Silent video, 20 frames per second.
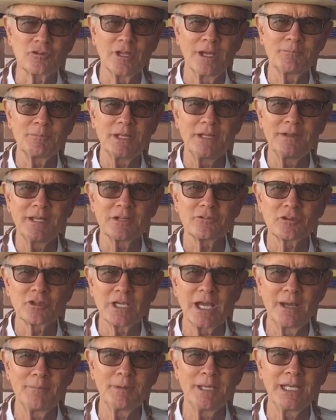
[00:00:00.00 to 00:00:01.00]
something that's
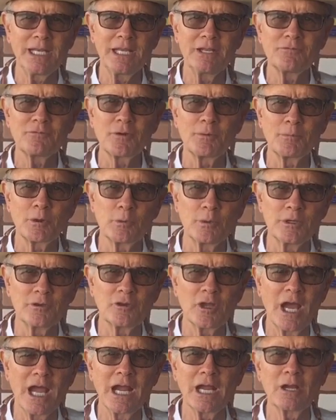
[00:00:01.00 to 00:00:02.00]
coming in from a
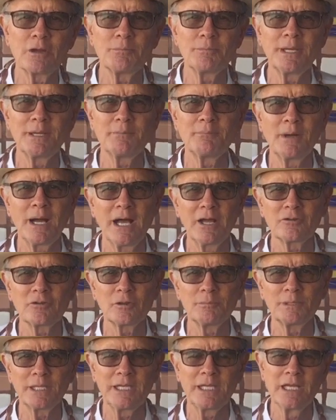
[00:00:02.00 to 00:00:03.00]
retirement,
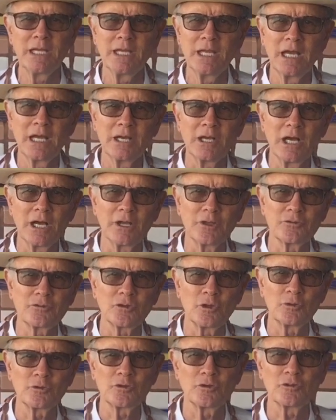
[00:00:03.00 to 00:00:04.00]
possibly,
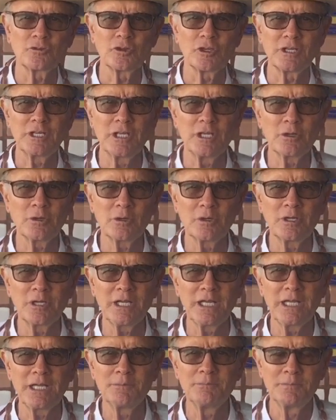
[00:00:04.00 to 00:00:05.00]
Social
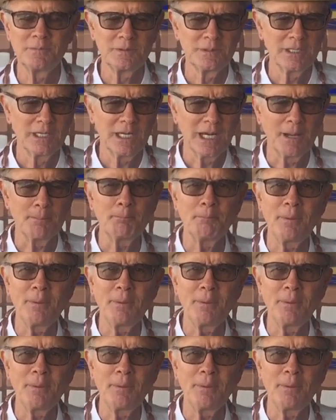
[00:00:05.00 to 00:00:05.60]
Security, a